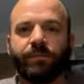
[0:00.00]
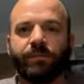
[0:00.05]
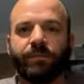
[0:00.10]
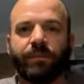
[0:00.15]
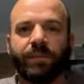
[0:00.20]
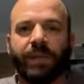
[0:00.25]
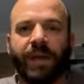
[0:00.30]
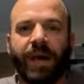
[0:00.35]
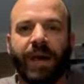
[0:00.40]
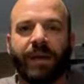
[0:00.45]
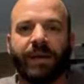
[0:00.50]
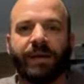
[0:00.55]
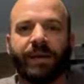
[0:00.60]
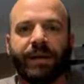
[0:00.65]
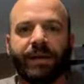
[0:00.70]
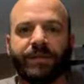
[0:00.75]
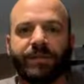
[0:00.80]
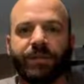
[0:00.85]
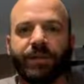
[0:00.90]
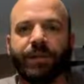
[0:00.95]
not
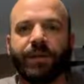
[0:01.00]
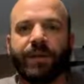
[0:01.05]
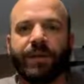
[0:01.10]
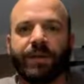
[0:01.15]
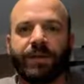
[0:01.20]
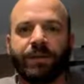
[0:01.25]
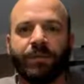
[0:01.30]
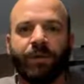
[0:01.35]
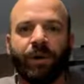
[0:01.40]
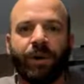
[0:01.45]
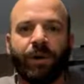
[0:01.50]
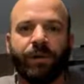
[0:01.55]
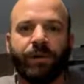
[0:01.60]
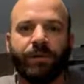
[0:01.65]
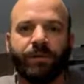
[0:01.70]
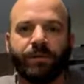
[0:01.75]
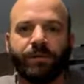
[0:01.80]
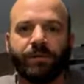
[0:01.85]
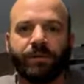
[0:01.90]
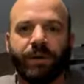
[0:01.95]
necessarily hitting the
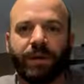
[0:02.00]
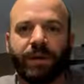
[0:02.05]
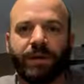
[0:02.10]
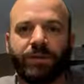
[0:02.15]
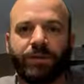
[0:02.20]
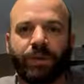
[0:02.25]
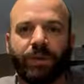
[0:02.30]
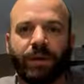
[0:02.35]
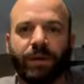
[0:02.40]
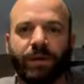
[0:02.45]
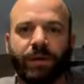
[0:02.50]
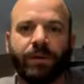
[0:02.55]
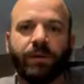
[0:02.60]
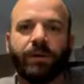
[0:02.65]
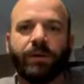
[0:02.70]
mark as well.